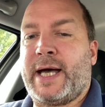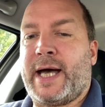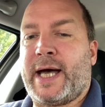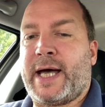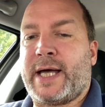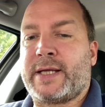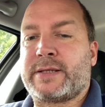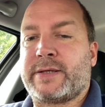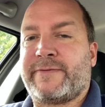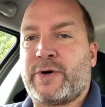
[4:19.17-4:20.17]
And
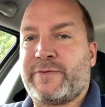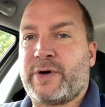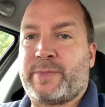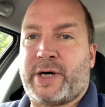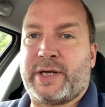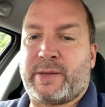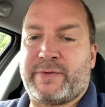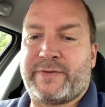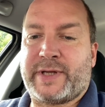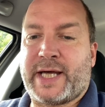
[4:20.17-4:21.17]
the Volvo part
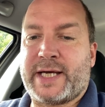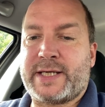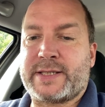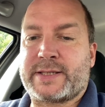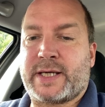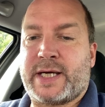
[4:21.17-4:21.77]
number for that is